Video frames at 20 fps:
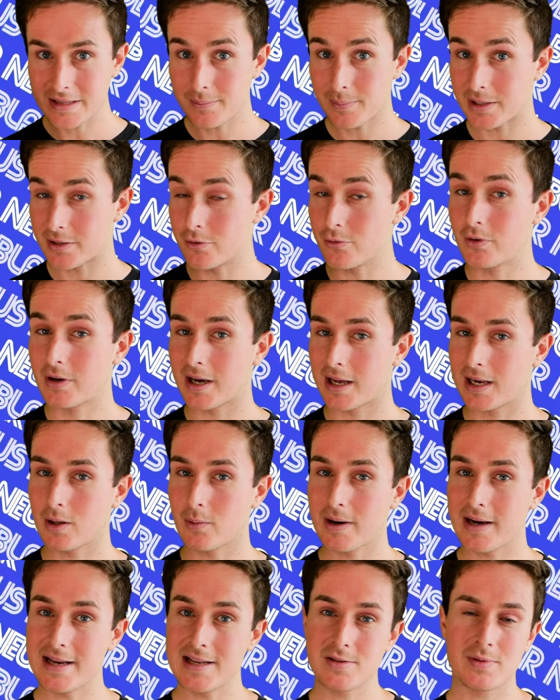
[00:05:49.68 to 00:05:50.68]
of them are new
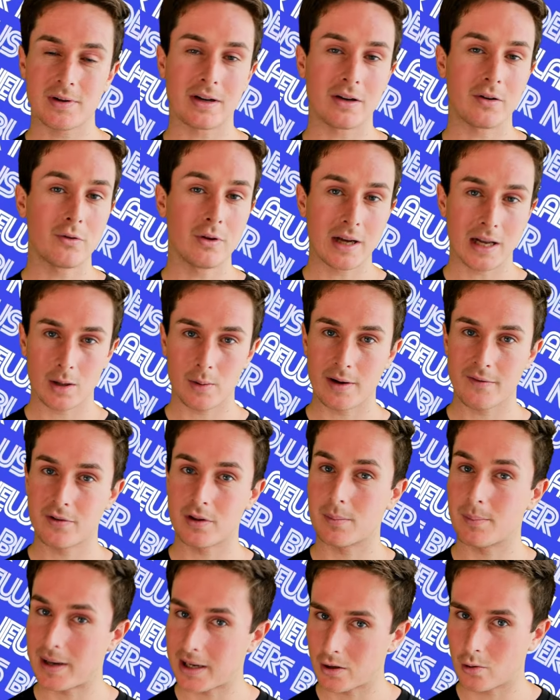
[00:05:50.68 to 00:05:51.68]
colorways. We got a new colorway for
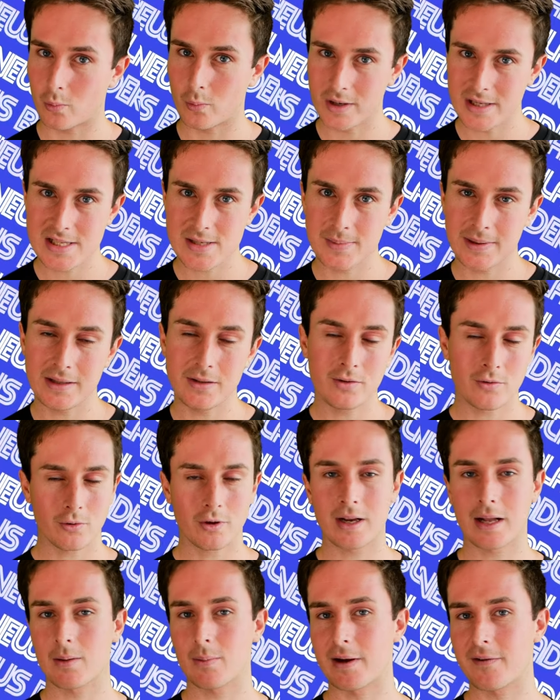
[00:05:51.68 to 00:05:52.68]
the Michael Witzman, new
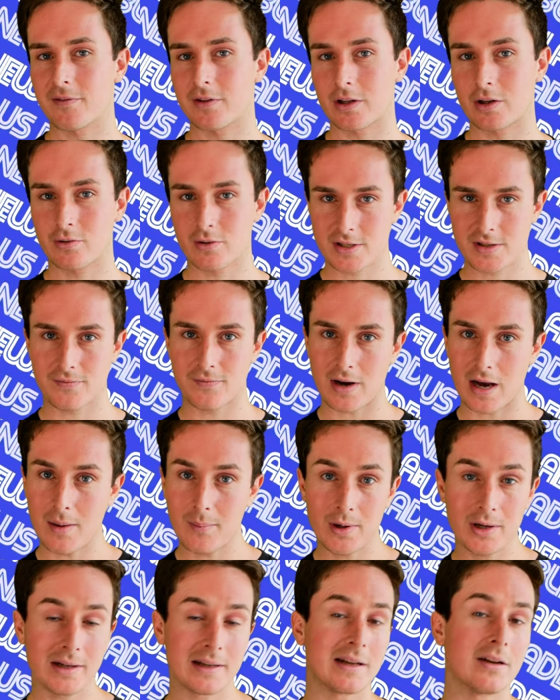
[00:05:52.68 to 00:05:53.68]
colorway for the Chris
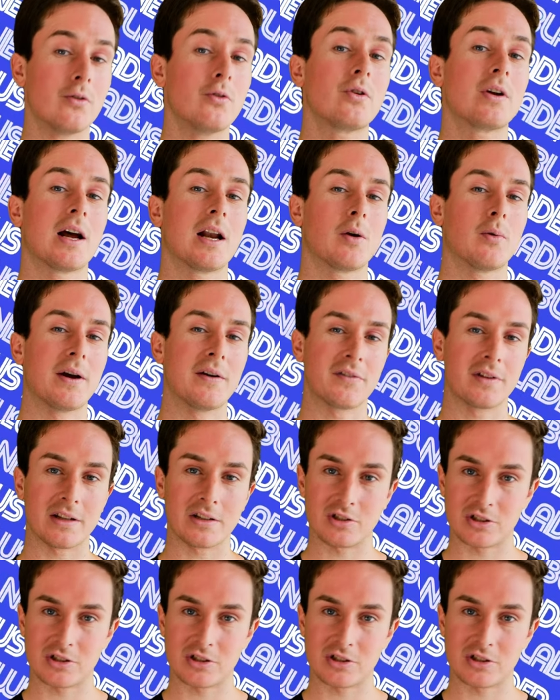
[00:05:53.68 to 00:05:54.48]
Farmer, and a new colorway for the